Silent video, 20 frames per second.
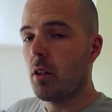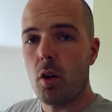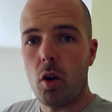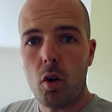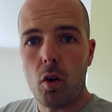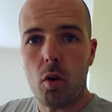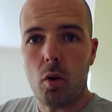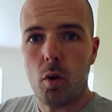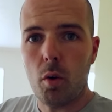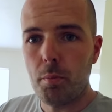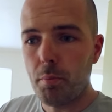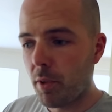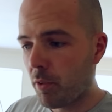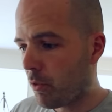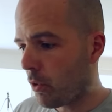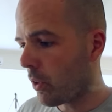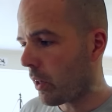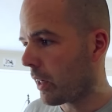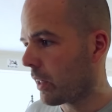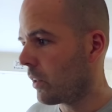Oh,
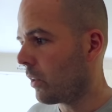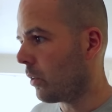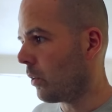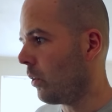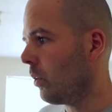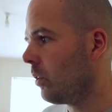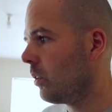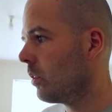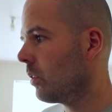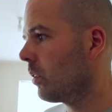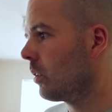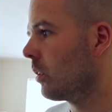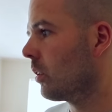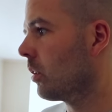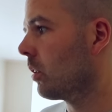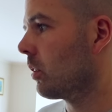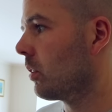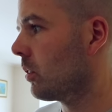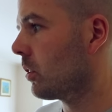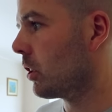before I go,
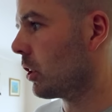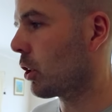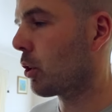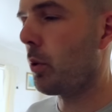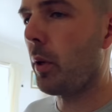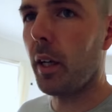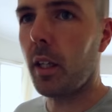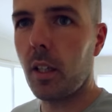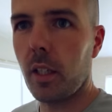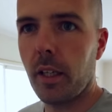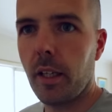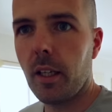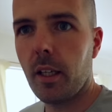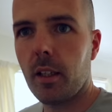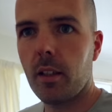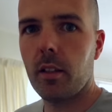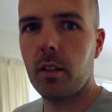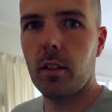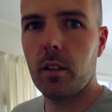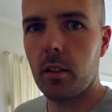just quickly,
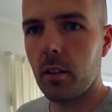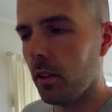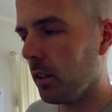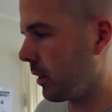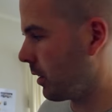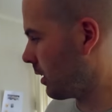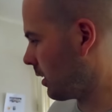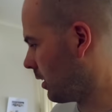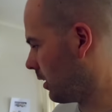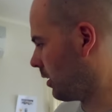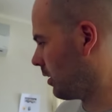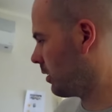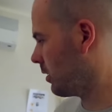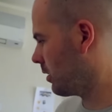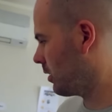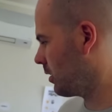look at that.